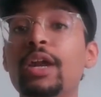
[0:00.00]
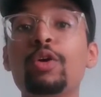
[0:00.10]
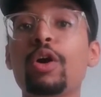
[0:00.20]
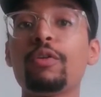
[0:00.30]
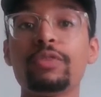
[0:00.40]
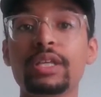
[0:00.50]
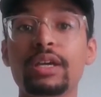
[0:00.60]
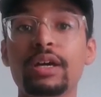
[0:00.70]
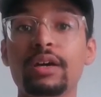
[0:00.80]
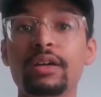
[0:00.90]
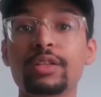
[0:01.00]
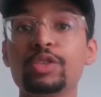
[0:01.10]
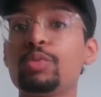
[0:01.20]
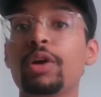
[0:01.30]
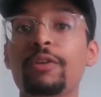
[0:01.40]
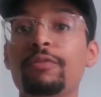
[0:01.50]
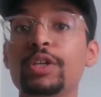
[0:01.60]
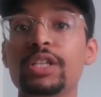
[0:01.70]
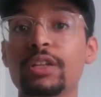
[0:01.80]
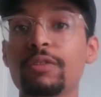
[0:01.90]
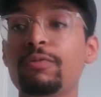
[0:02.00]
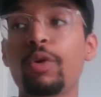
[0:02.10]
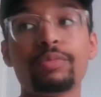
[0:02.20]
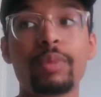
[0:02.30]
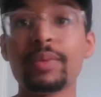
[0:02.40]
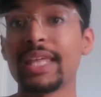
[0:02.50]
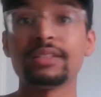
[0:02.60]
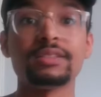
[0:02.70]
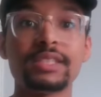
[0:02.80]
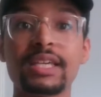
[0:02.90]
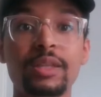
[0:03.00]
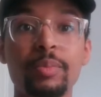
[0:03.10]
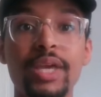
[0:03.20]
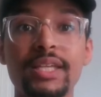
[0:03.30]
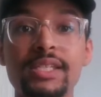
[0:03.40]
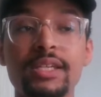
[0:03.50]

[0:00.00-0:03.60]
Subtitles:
don't go for the 2-point conversion in the 4th. Maybe they just kick the PAT.